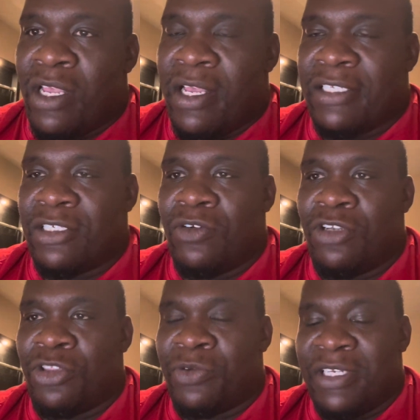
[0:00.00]
And so
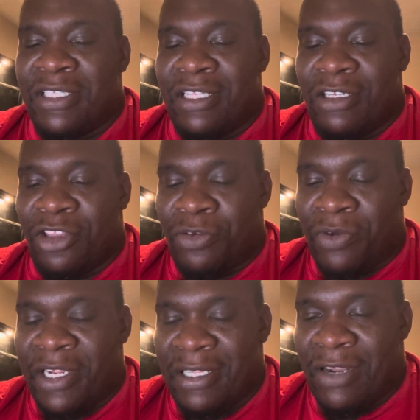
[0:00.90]
the
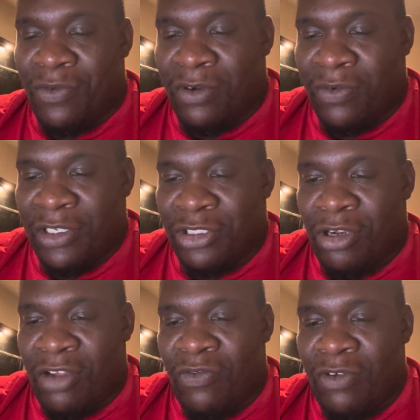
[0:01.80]
three that I want to really
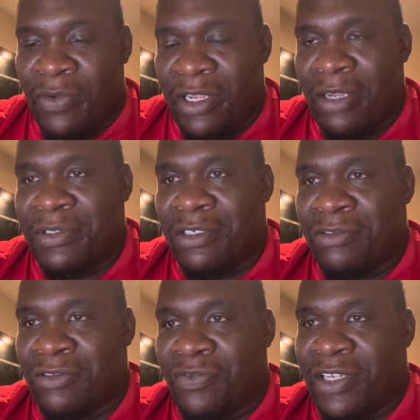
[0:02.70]
start off with when it comes to the
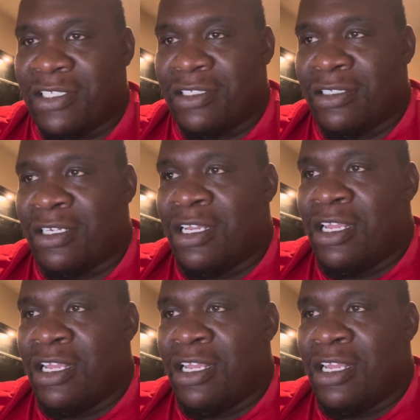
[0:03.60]
reflection,